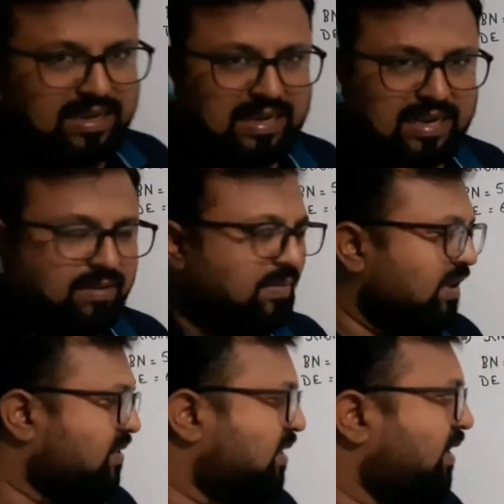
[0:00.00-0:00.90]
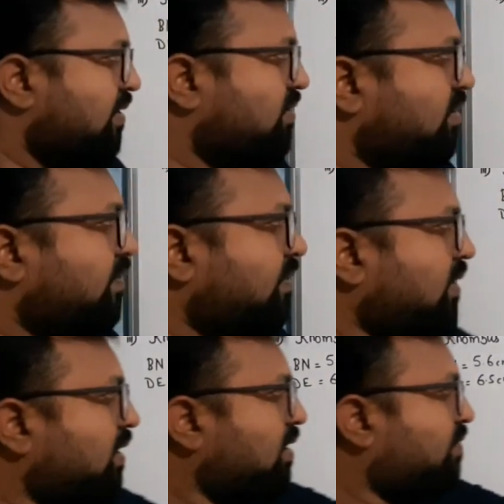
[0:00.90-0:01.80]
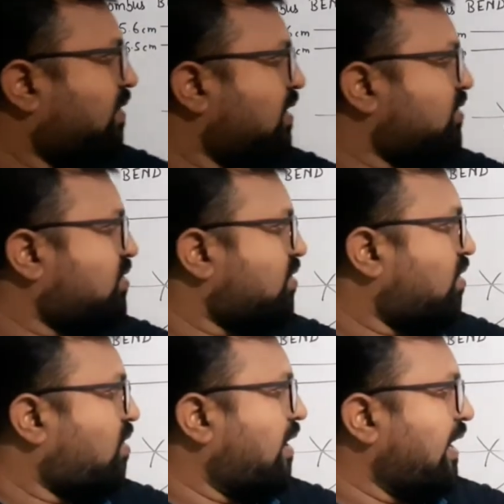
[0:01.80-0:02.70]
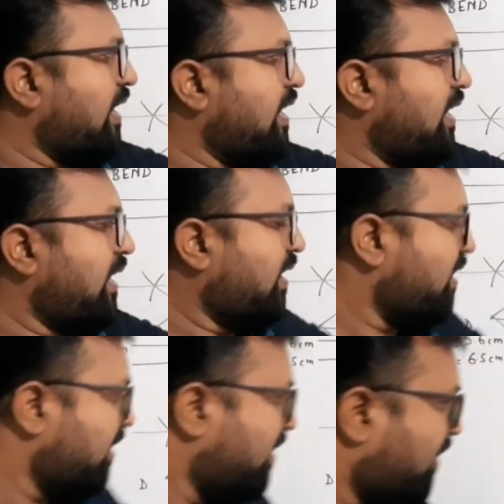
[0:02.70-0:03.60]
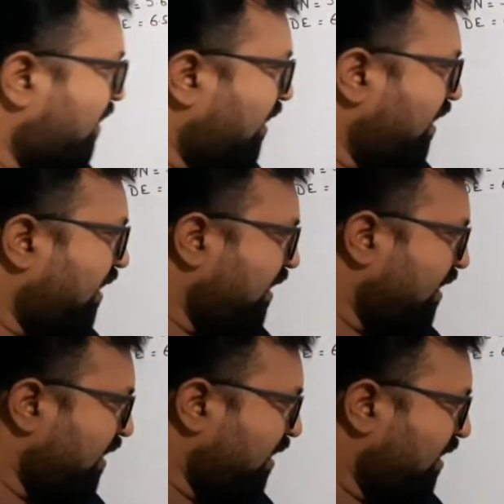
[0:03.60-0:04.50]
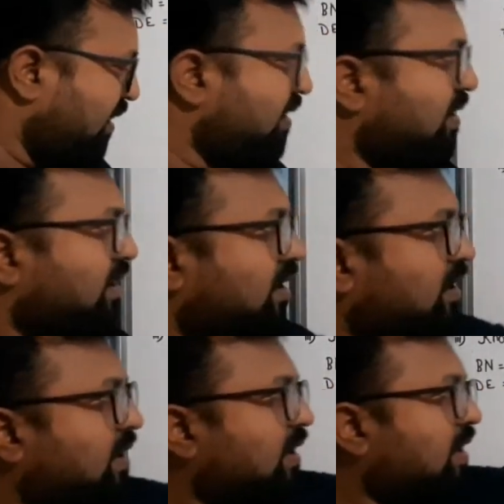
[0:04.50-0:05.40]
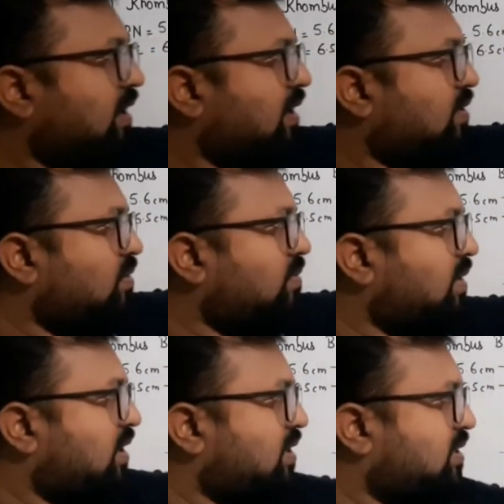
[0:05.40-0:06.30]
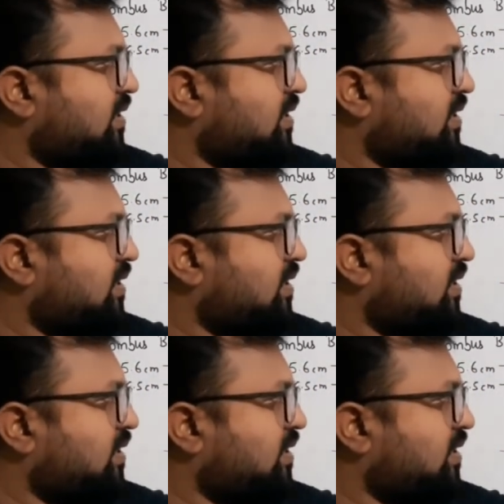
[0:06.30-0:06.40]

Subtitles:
let me see you. First draw DE. In a rhombus, the